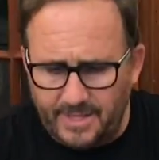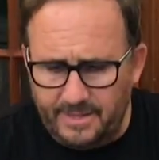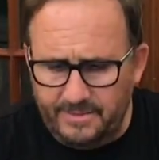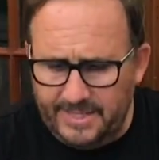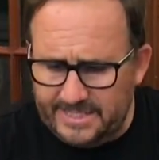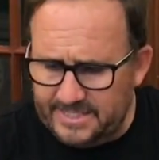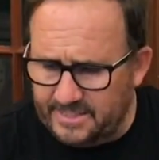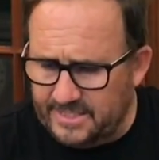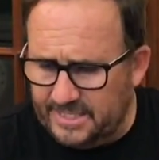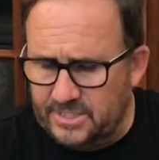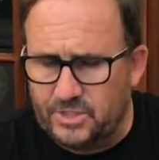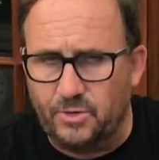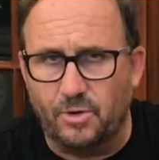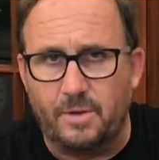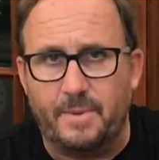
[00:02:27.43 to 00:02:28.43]

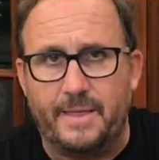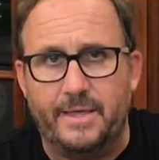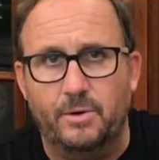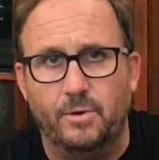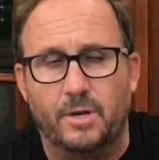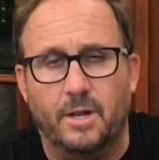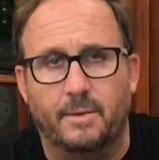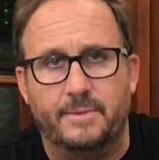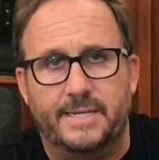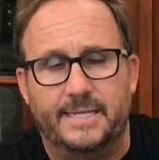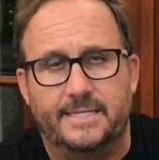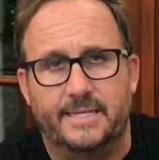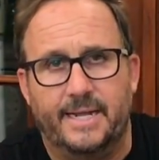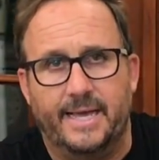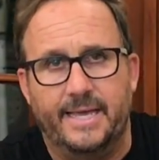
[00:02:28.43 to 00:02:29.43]
Let's talk about the hill climb
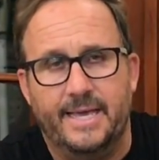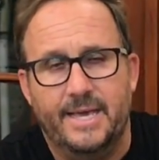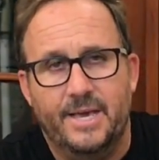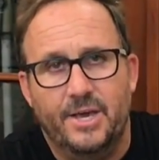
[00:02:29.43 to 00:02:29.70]
test today.